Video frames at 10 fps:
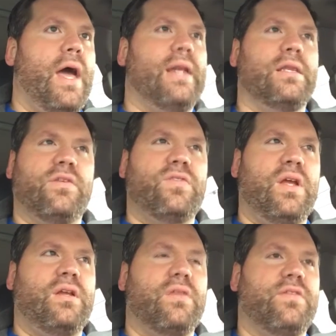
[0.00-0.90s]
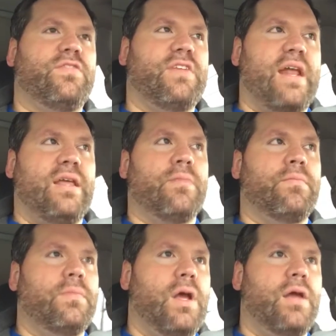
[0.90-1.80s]
and listening to the
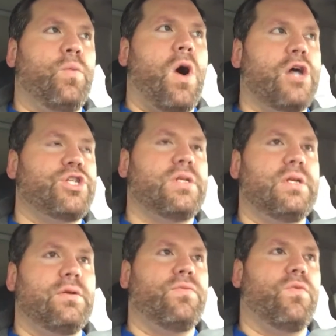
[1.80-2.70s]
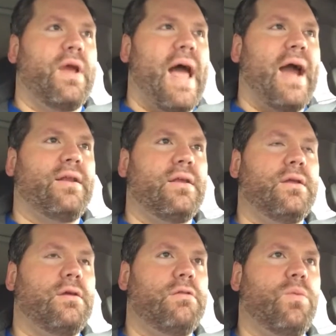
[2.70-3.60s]
stadium in Washington react
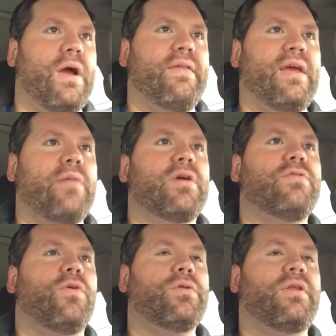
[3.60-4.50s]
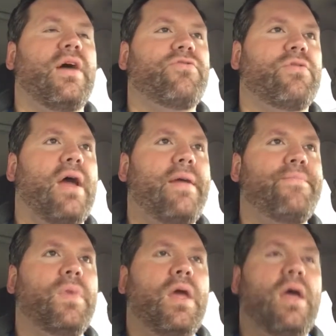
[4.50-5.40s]
to the way the game unfolded yesterday,
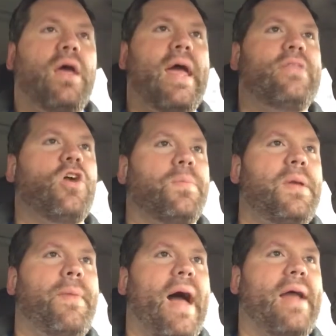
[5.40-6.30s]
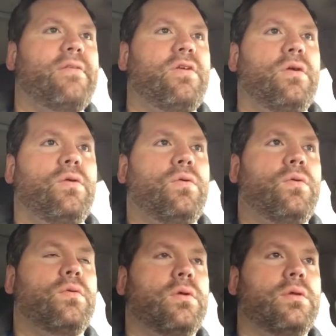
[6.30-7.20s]
it took me back
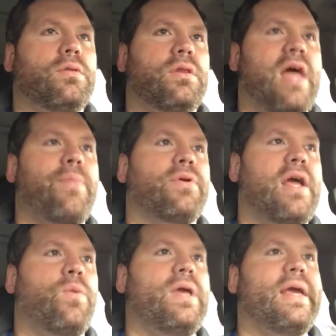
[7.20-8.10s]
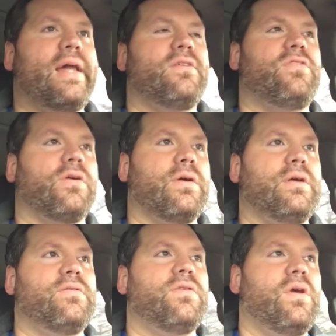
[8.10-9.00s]
to the Labor Day weekend
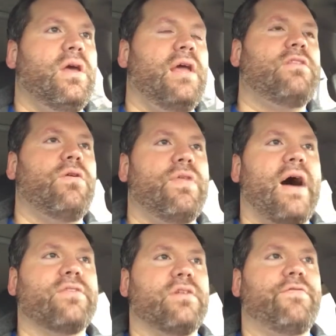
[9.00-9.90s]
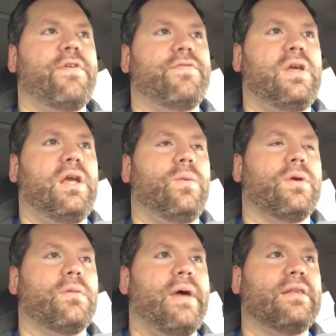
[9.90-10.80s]
series in 2015
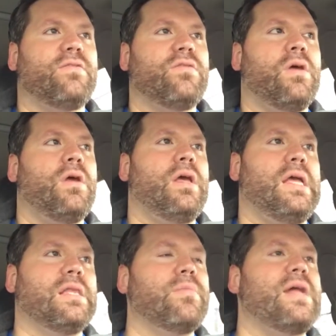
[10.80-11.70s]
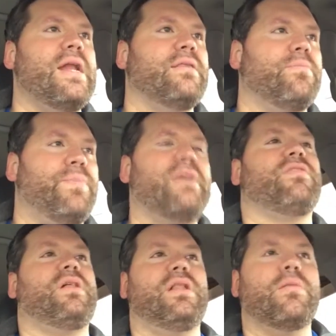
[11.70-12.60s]
where the Mets eliminated the
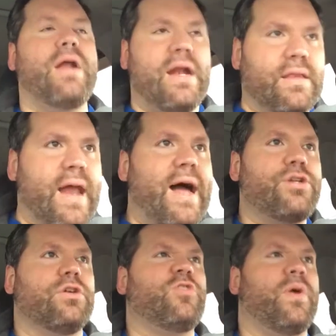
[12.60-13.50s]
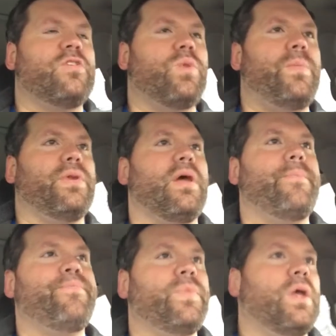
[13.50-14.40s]
Nationals by sweeping
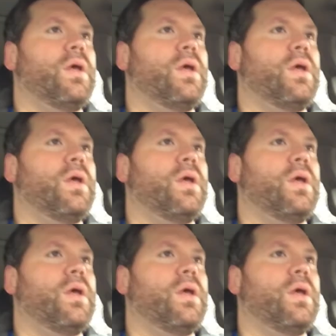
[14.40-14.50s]
them